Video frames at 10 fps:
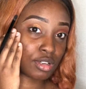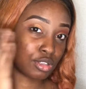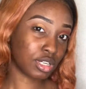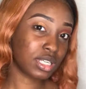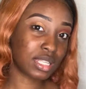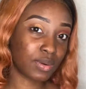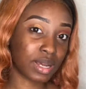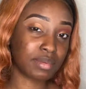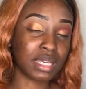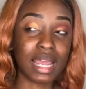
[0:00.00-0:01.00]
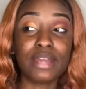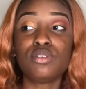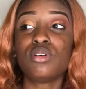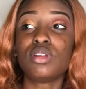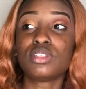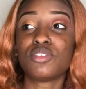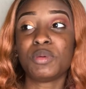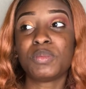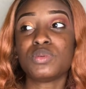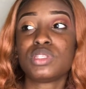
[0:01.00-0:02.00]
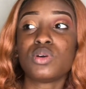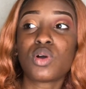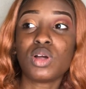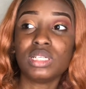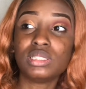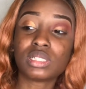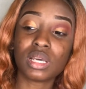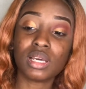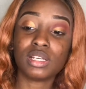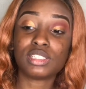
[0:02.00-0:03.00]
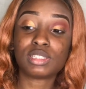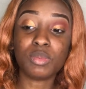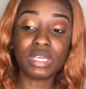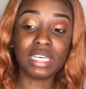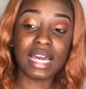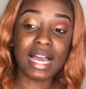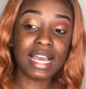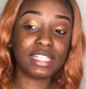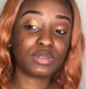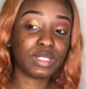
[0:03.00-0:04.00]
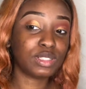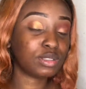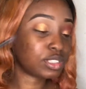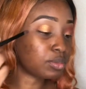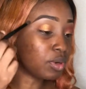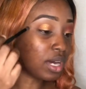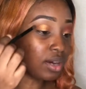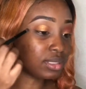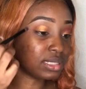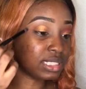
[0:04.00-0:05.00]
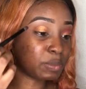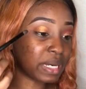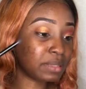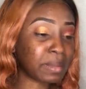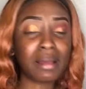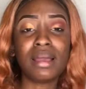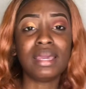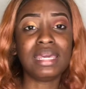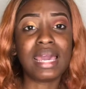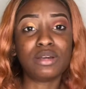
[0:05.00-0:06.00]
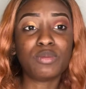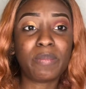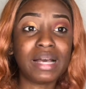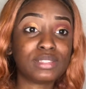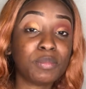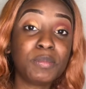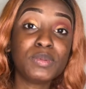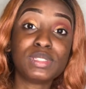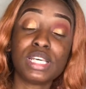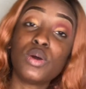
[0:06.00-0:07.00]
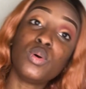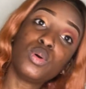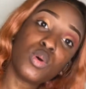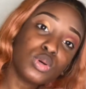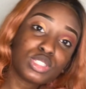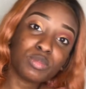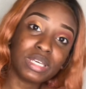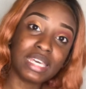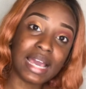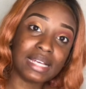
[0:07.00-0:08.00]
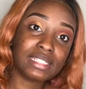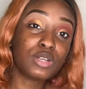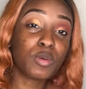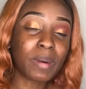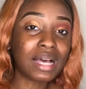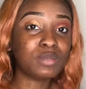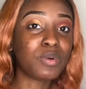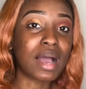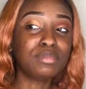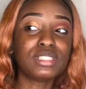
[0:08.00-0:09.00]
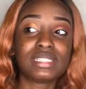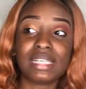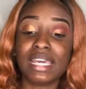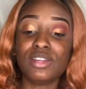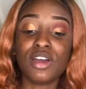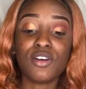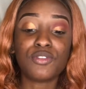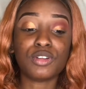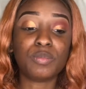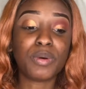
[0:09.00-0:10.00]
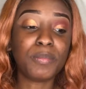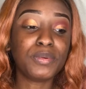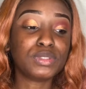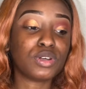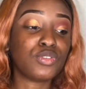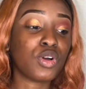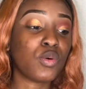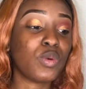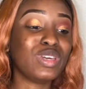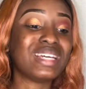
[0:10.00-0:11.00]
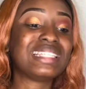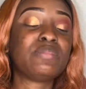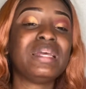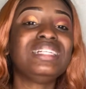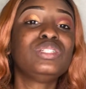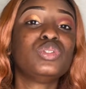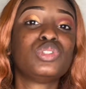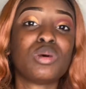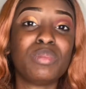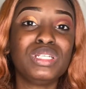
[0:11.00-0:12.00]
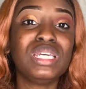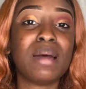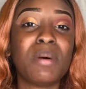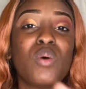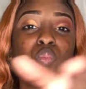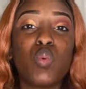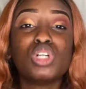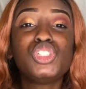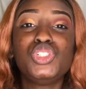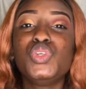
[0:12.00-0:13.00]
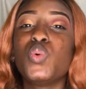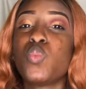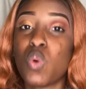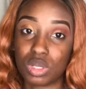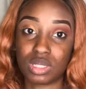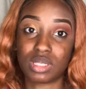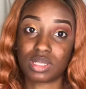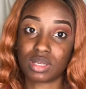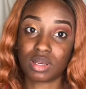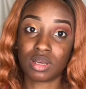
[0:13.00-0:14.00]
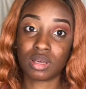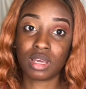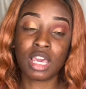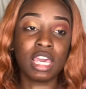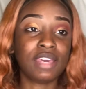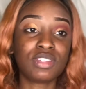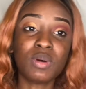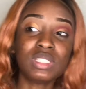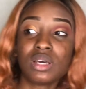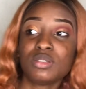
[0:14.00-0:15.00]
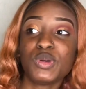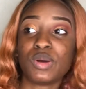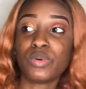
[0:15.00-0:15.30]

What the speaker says: Do you understand what I'm saying? I know lots of people still call it smoky eyes when you smoke out this part, but yeah, it could pass. Some people will say, oh, gold smoky eyes, it could pass. But I'm just saying, for the purpose of when you're explaining to somebody about what you want, if someone tells me I